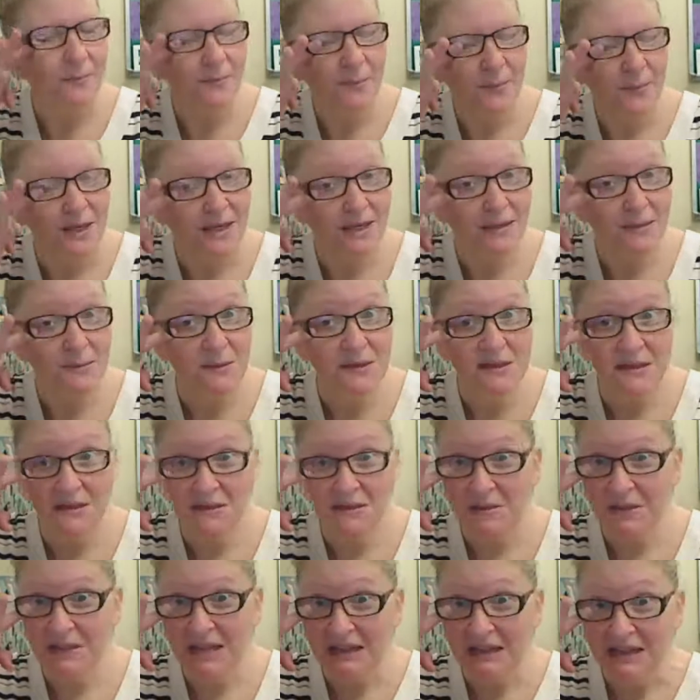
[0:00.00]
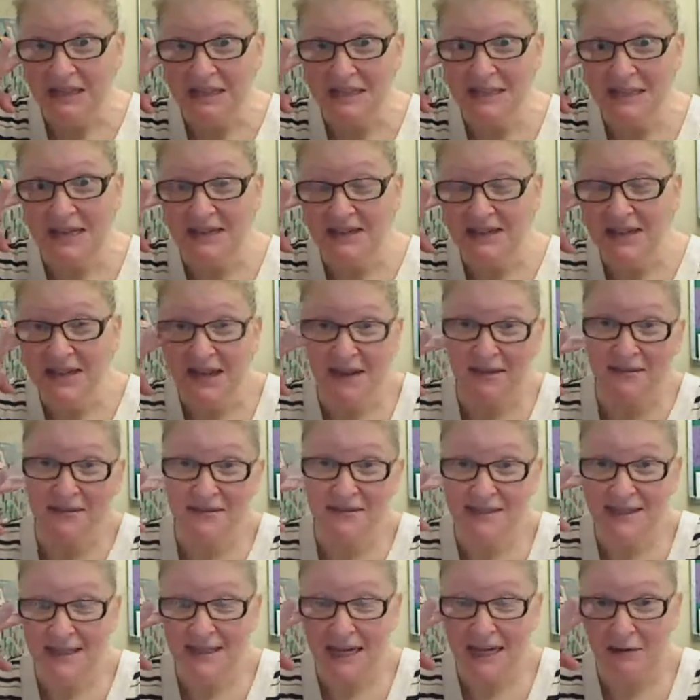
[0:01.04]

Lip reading: because Mrs. Casella is sending it